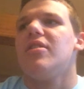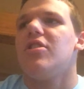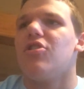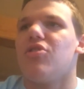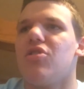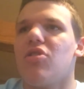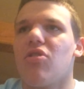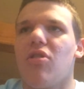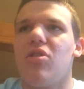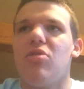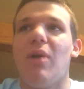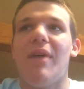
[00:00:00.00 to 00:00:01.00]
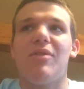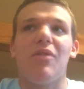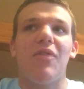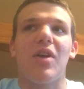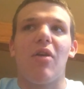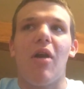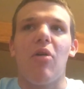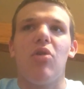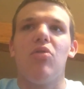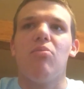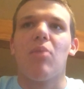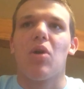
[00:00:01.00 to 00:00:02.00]
You have to figure out
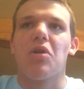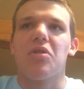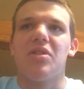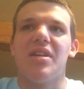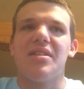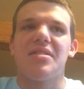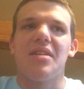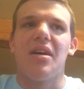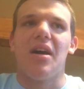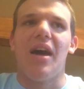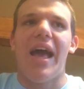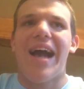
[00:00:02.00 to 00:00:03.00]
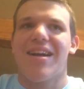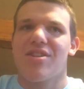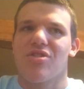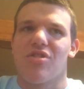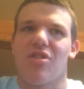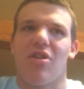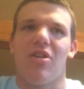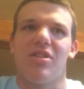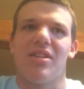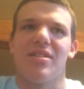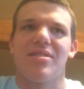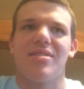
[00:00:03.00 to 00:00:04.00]
who murdered this actor
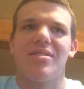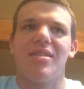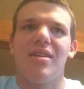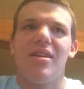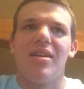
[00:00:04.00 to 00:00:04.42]
on this